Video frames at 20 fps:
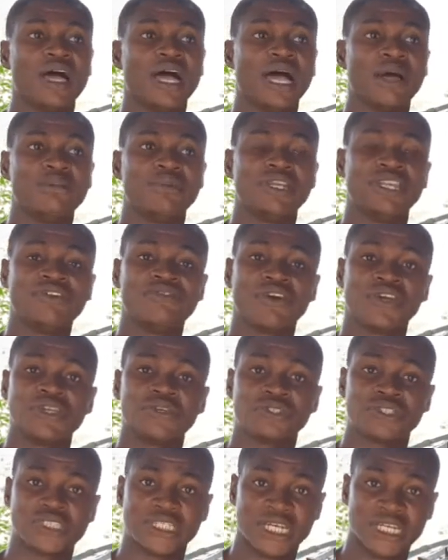I believe when
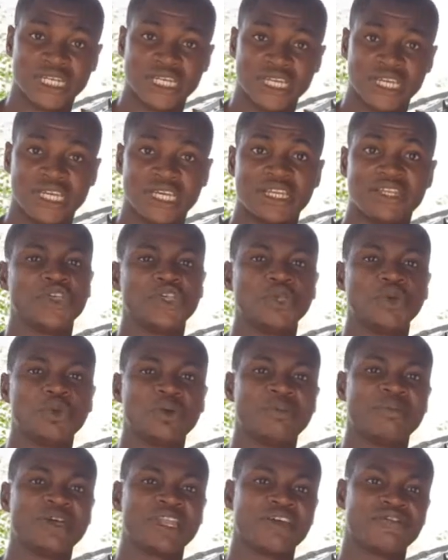you check in, you
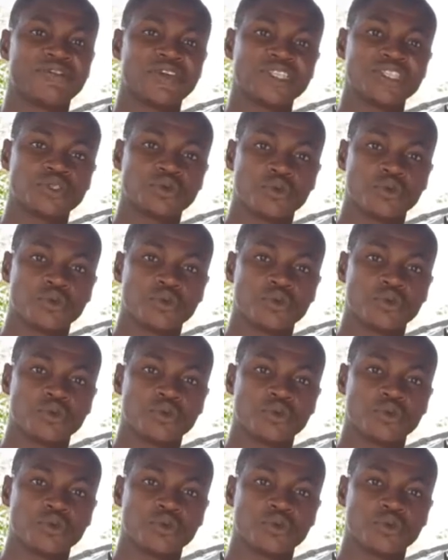will benefit